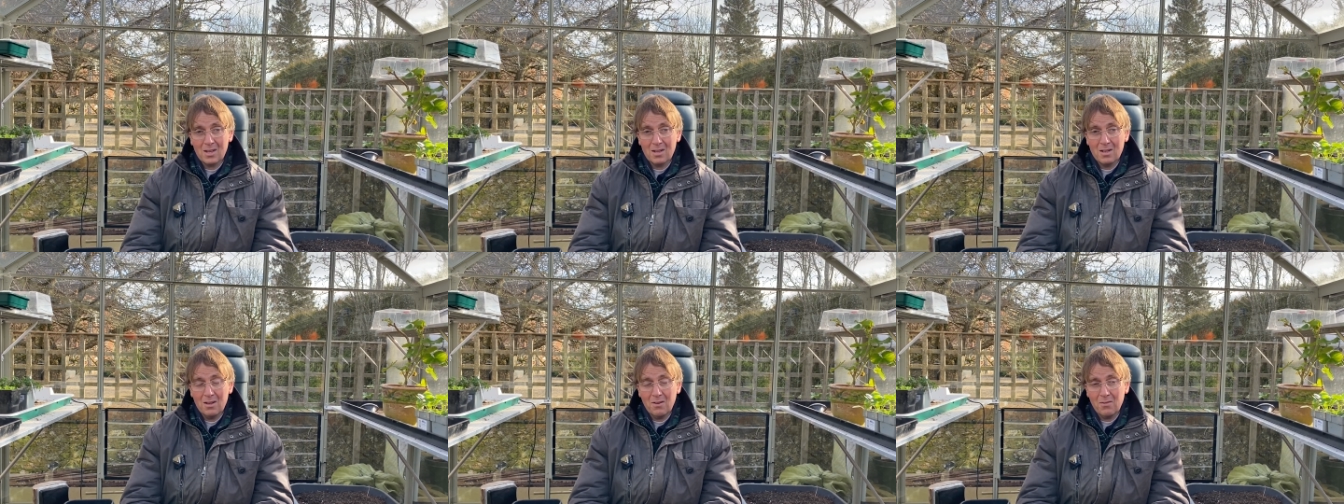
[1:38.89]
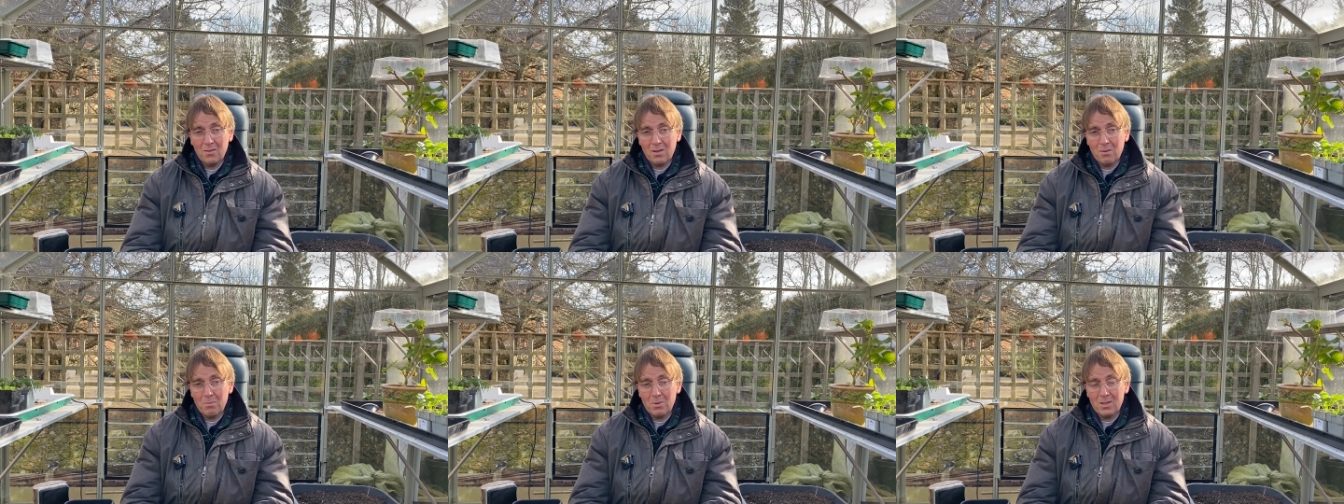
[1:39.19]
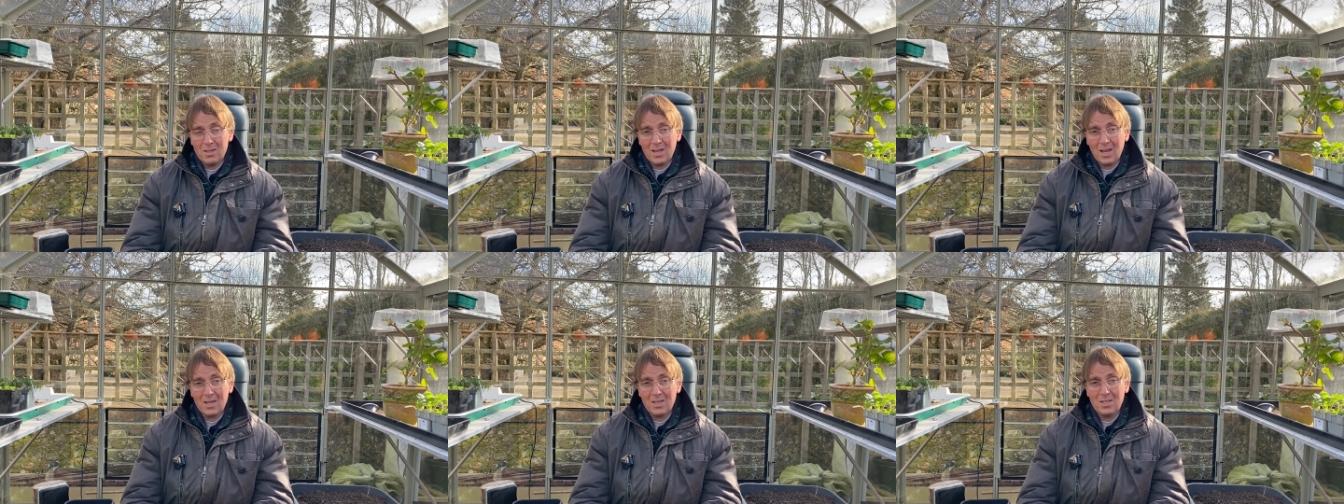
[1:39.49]
And if the
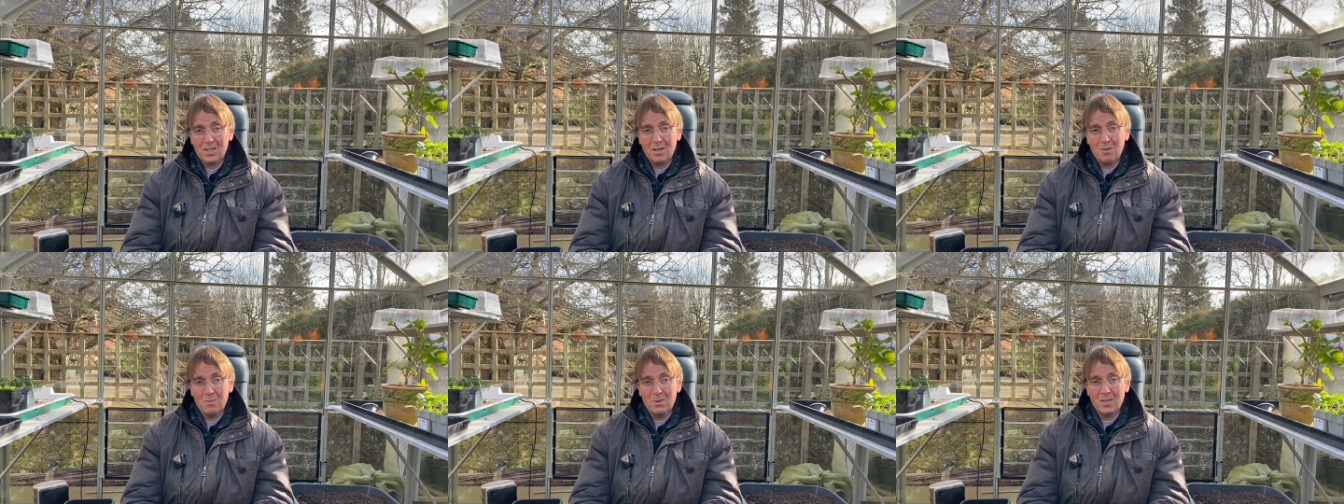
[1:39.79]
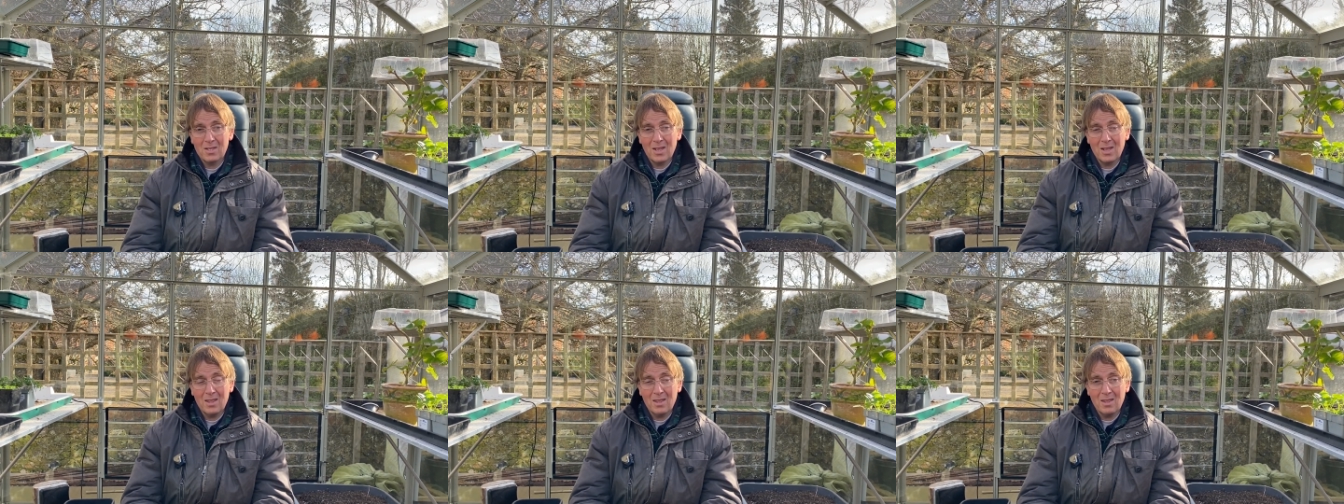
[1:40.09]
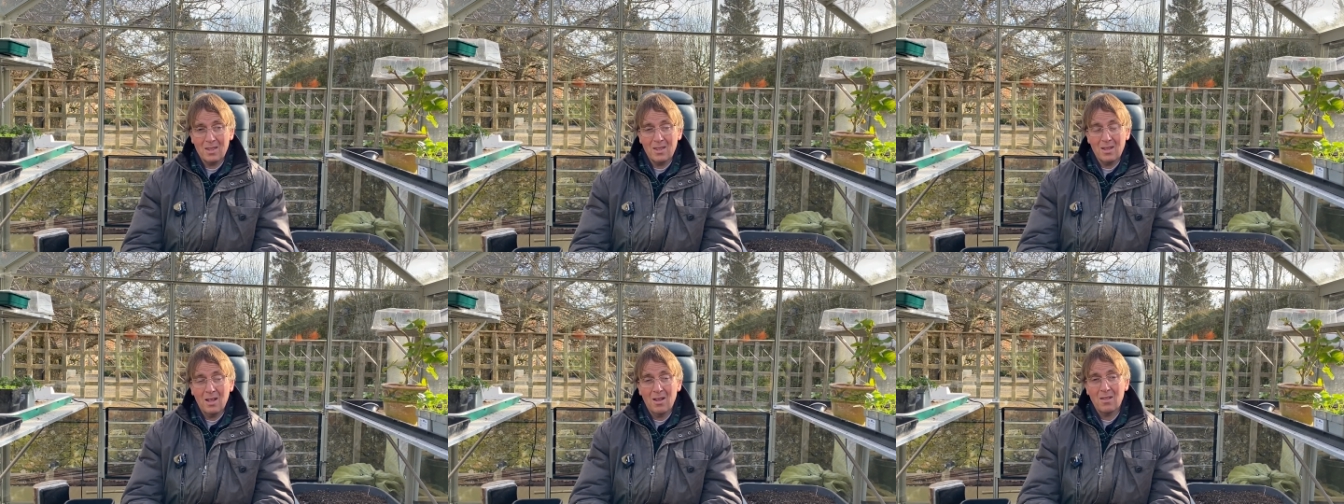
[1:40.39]
potassium is
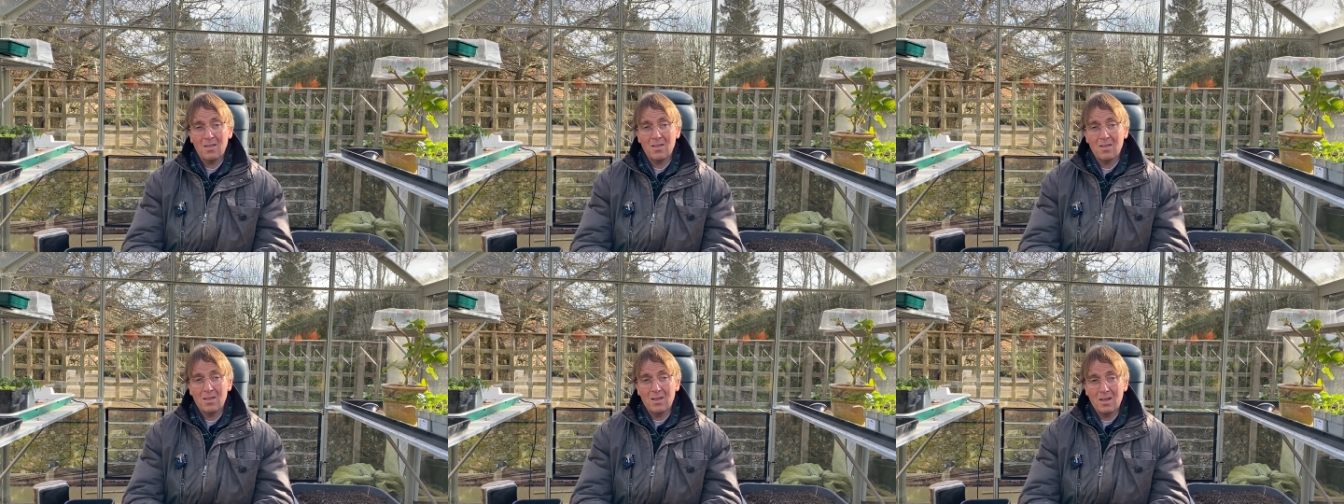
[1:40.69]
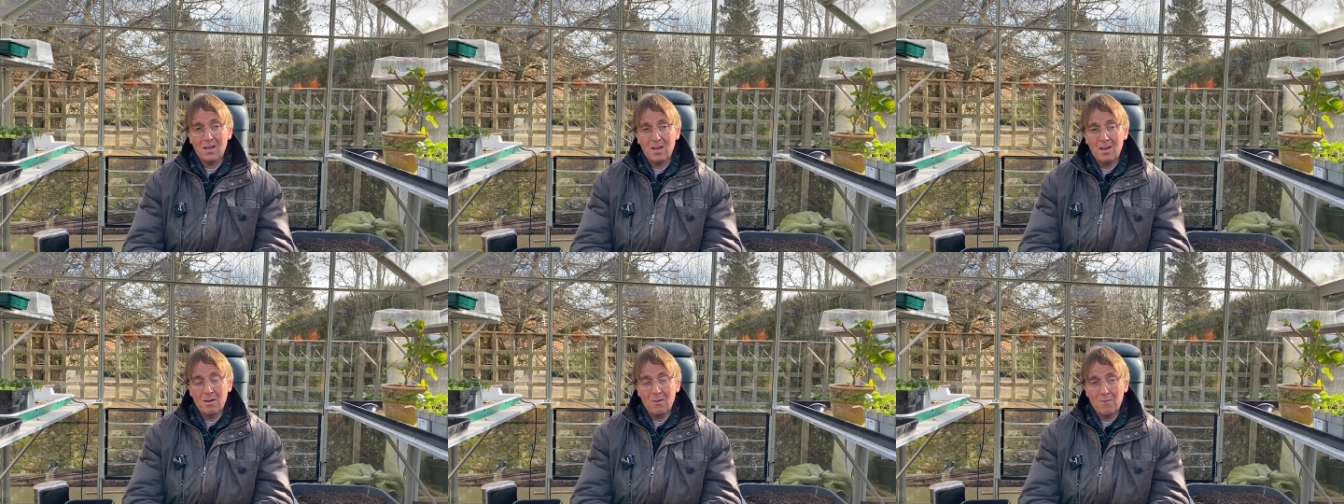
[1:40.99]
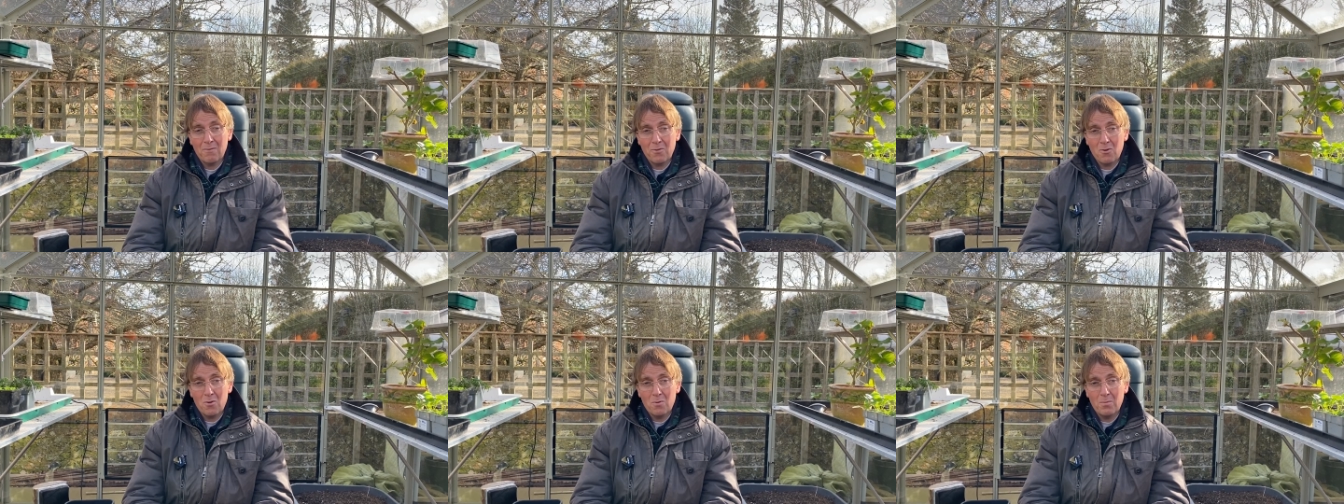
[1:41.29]
in the
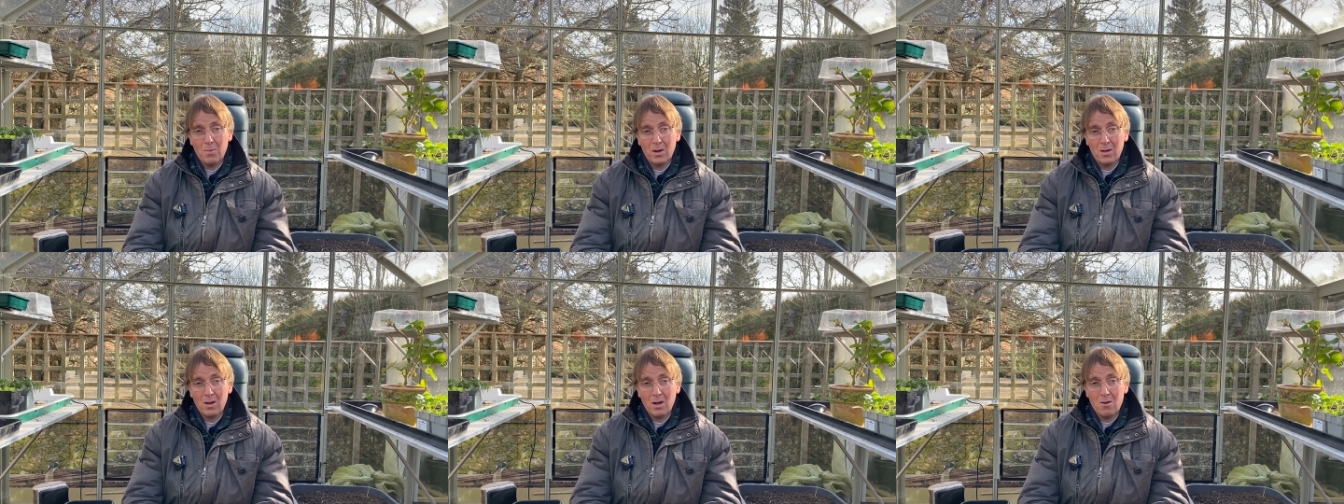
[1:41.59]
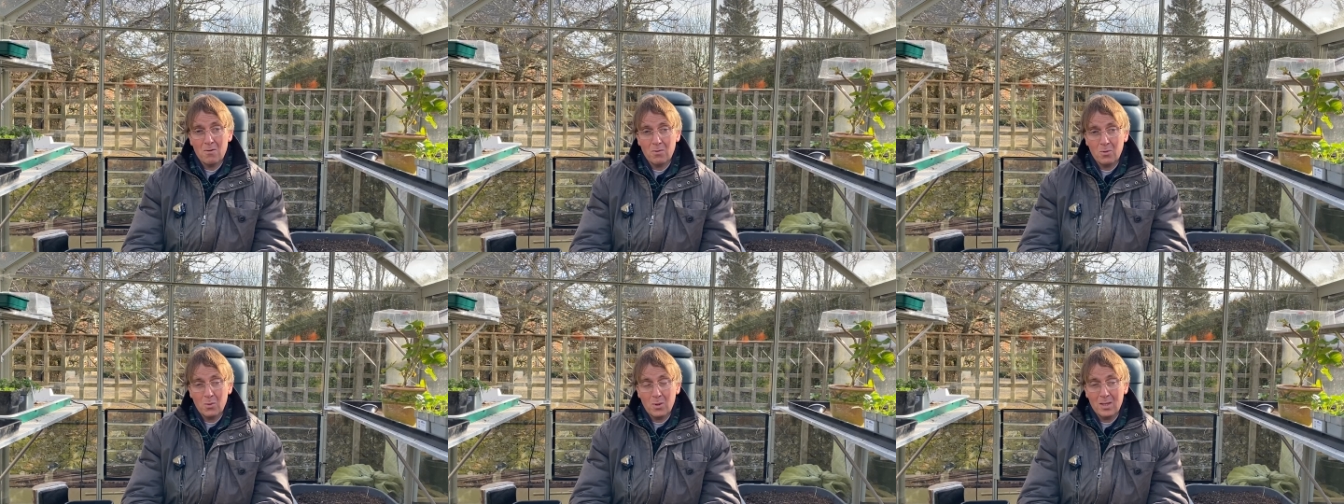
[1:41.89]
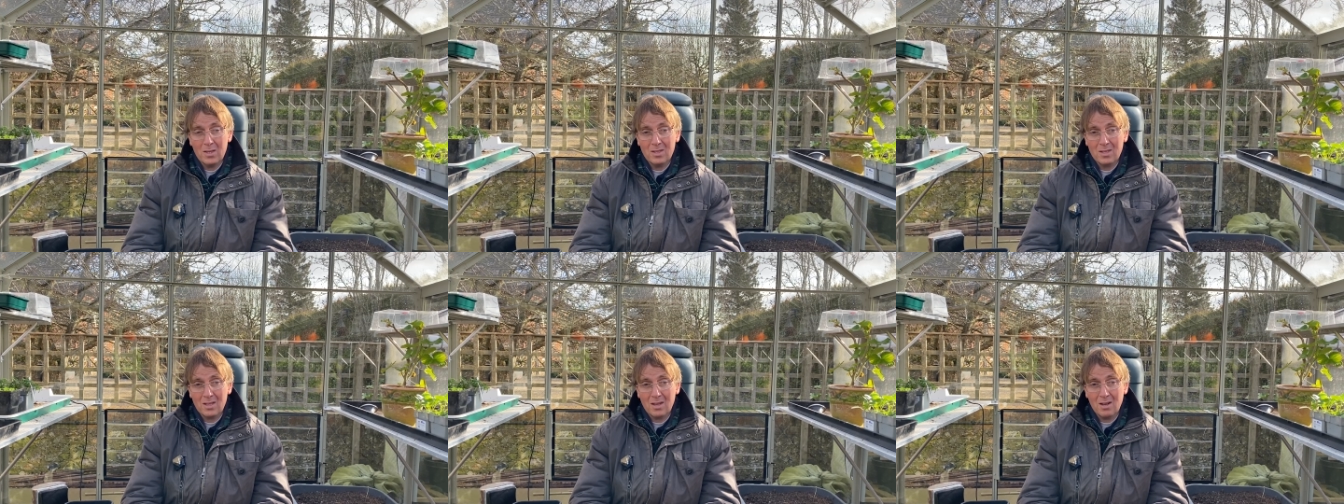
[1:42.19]
fruit bud over
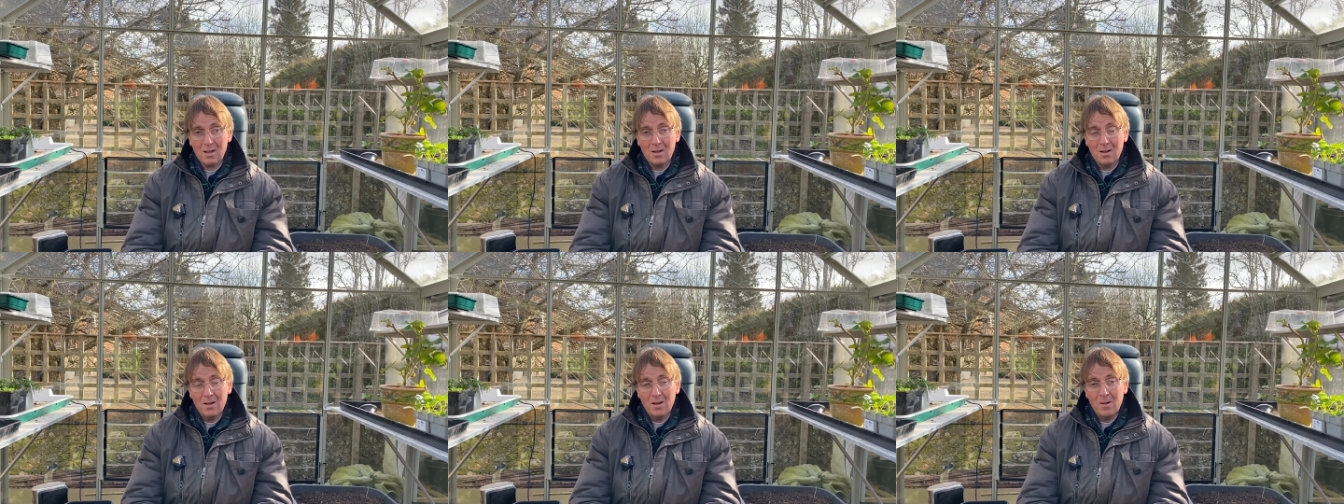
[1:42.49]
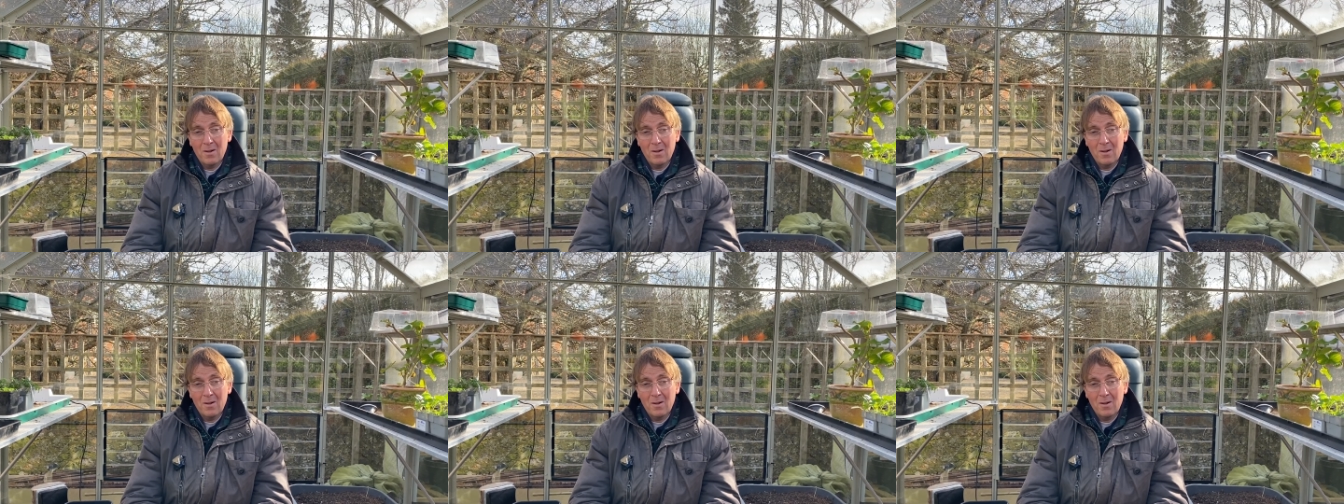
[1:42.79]
winter,